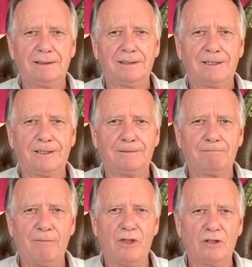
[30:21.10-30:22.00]

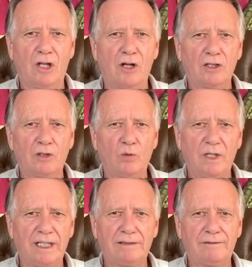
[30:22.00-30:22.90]
um, the longer
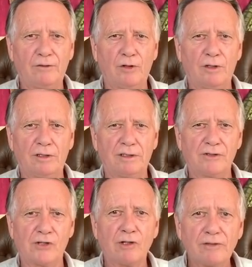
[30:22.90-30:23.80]
wait for
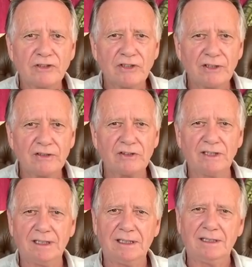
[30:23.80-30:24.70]
services,